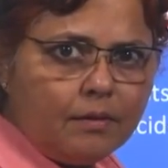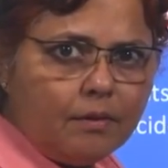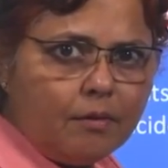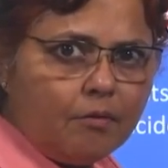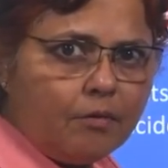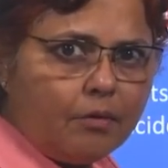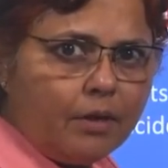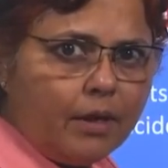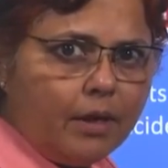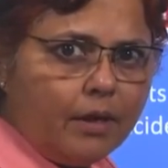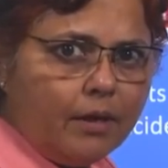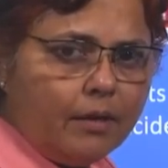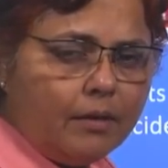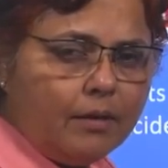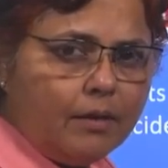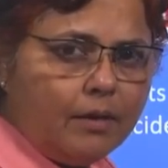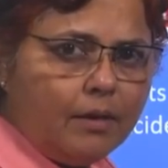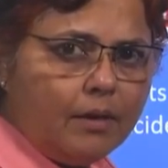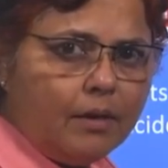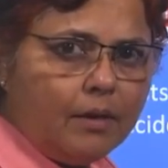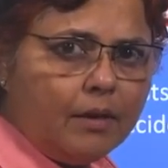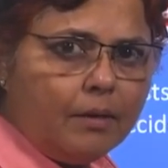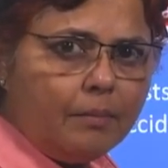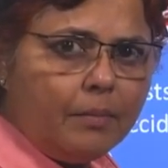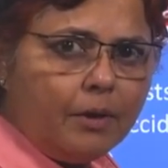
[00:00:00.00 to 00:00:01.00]
okay,
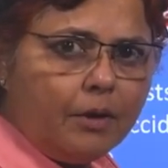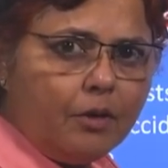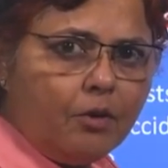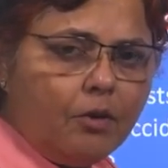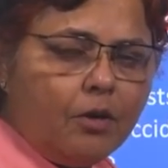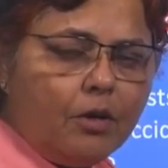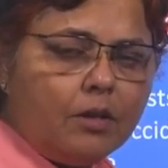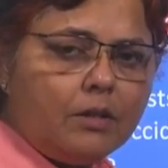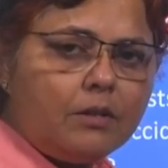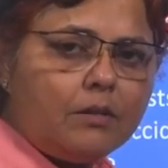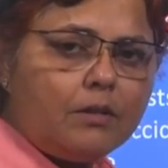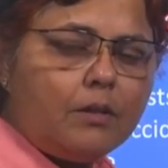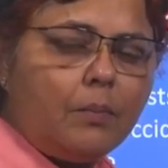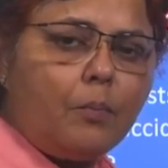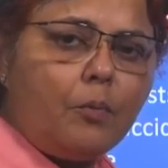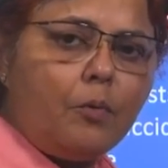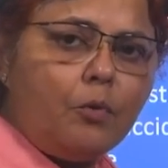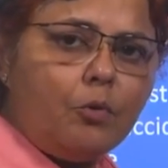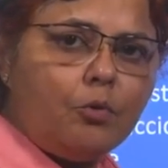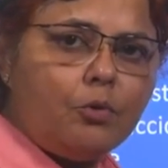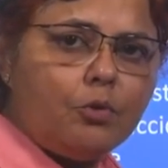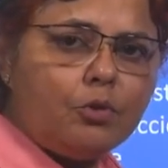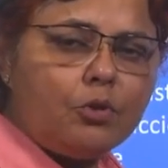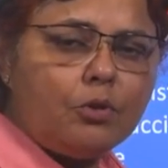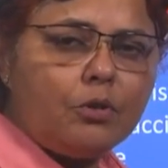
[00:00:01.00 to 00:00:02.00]
because
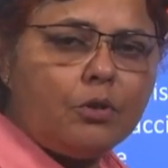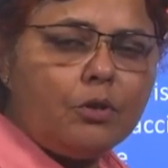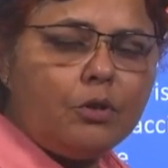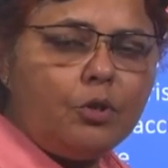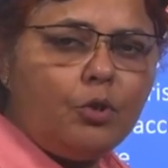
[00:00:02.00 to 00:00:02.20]
suppose